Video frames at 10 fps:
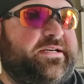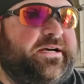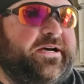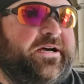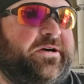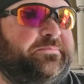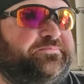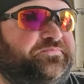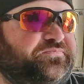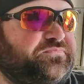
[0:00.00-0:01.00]
The
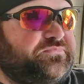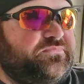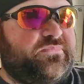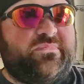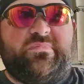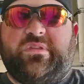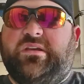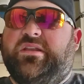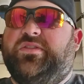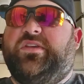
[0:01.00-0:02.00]

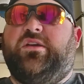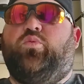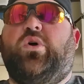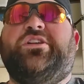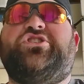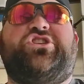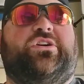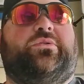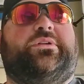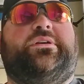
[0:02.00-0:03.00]

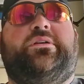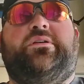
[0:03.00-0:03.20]
windshield,